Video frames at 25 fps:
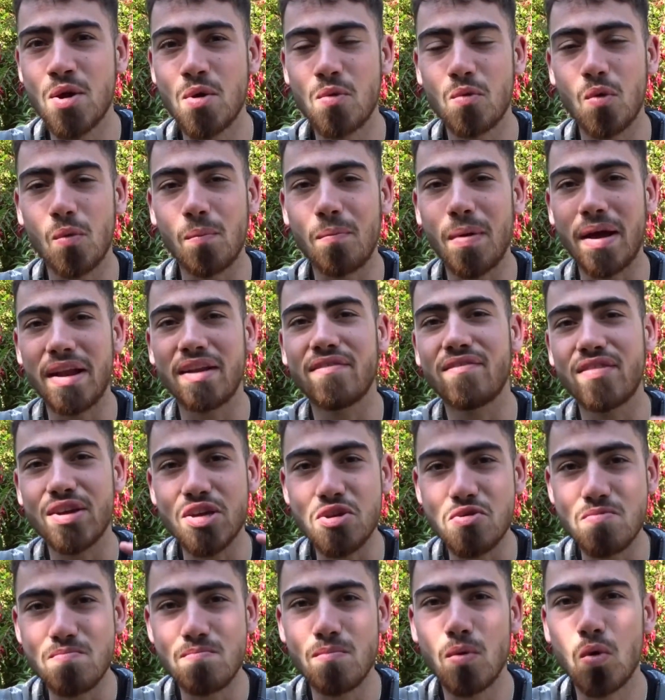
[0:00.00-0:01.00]
will benefit
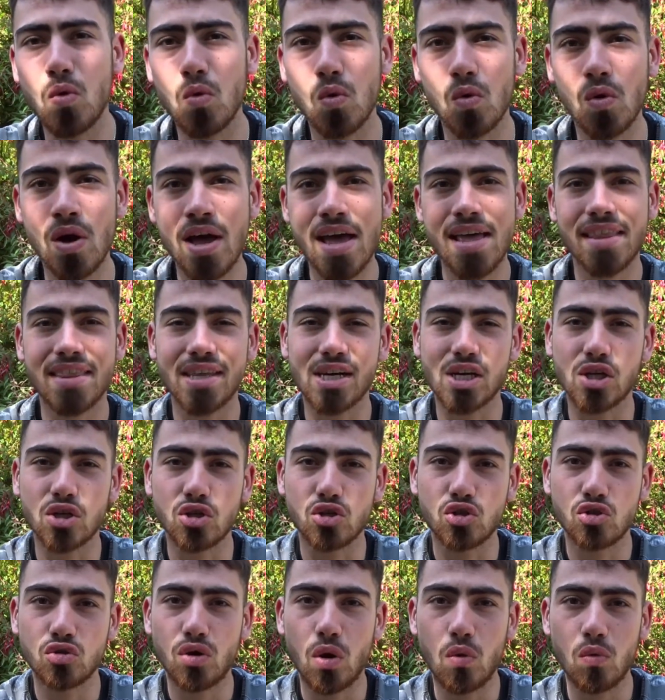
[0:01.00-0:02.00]
you more than
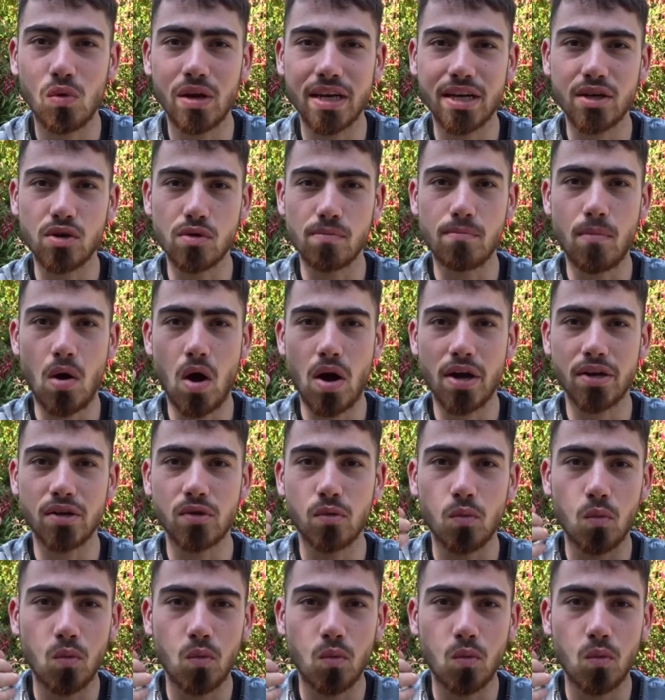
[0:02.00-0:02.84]
controlling your mind.